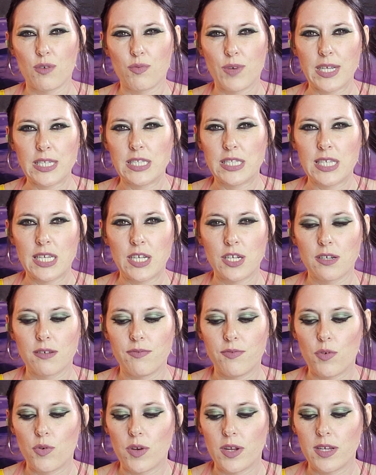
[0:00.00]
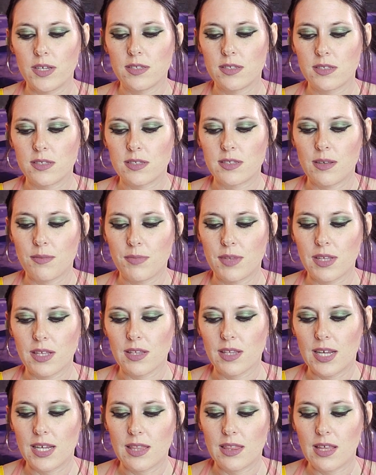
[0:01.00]
Raising your voice,
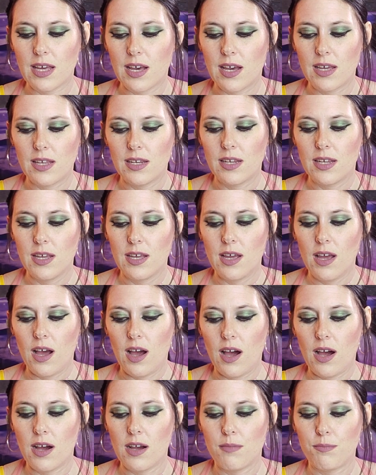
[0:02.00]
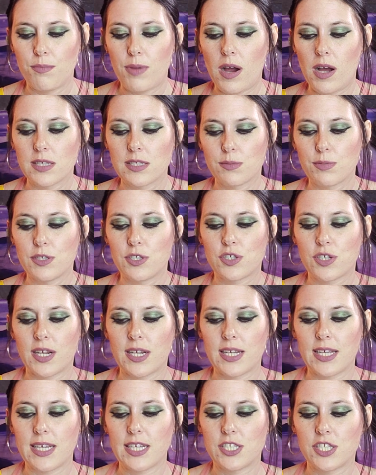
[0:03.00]
something like that. Possibly trying
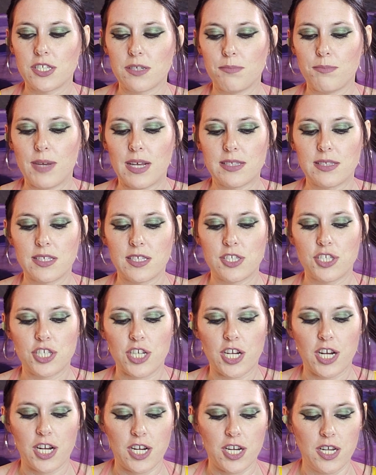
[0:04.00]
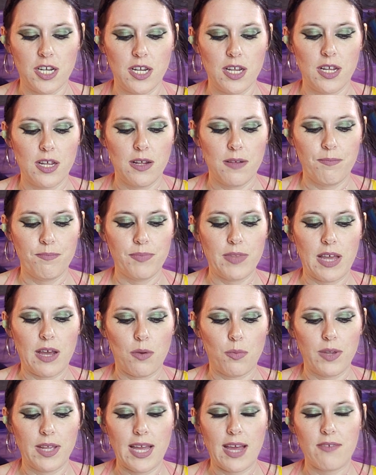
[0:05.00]
to get your message heard.
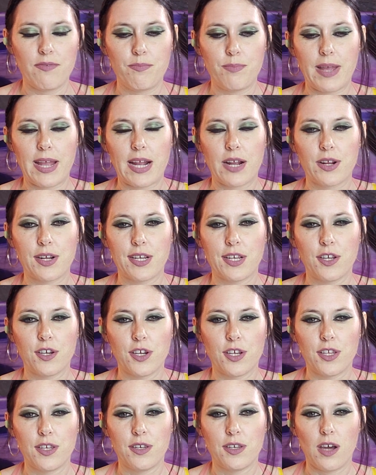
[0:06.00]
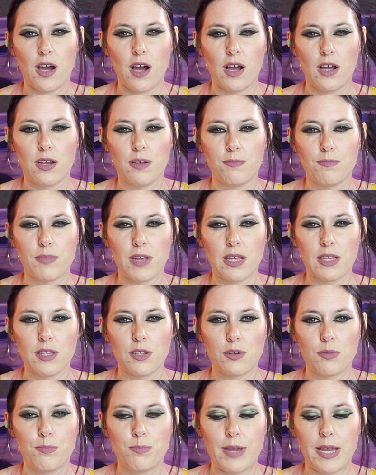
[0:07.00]
Now we have parenthood, a
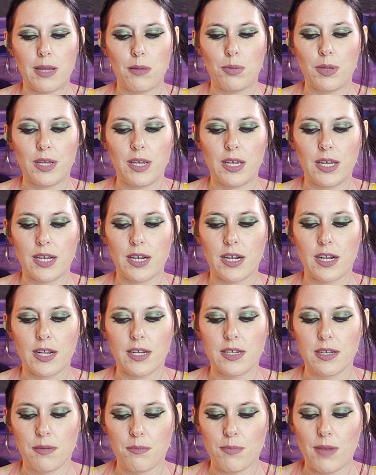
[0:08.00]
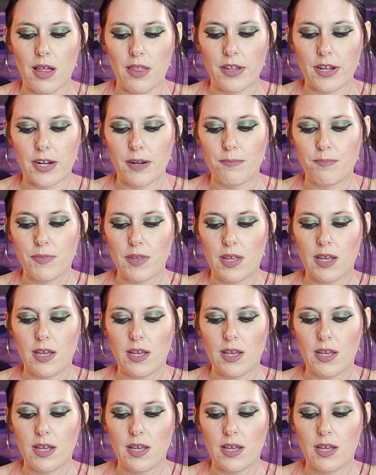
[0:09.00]
little baby here and her mother.